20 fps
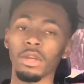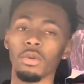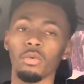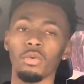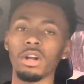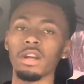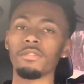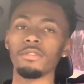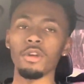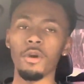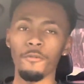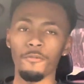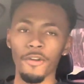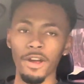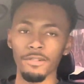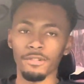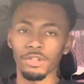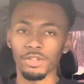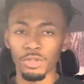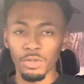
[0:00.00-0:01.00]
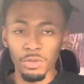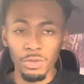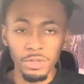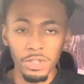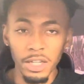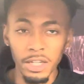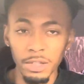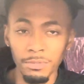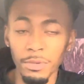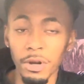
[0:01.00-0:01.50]
whatever your favorite
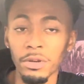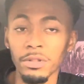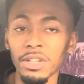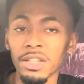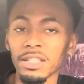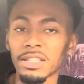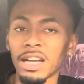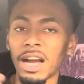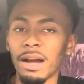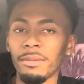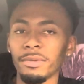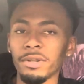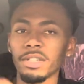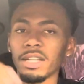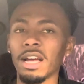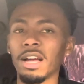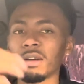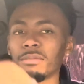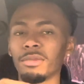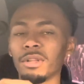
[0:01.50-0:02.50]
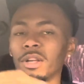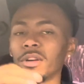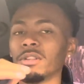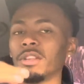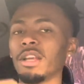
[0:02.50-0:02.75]
shoes is, bro, just comment down below.